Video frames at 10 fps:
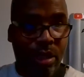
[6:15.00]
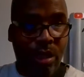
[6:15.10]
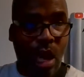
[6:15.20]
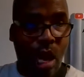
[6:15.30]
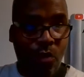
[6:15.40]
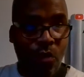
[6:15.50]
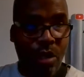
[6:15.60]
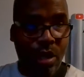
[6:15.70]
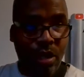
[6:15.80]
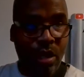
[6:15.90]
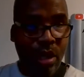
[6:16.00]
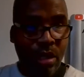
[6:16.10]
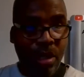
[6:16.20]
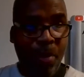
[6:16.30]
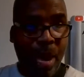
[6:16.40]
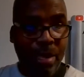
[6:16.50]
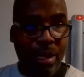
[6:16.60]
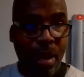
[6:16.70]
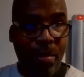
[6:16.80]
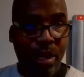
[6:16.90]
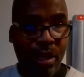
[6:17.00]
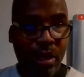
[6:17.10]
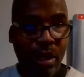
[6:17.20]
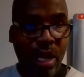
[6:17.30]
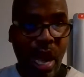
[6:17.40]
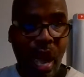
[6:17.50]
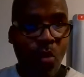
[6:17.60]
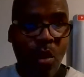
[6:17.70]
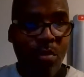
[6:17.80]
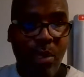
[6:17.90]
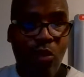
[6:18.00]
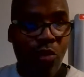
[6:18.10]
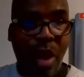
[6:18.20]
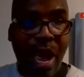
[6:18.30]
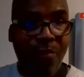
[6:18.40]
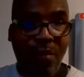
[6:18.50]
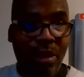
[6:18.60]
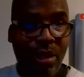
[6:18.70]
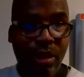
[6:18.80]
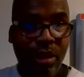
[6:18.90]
conquering the pandemic. I wouldn't be driving.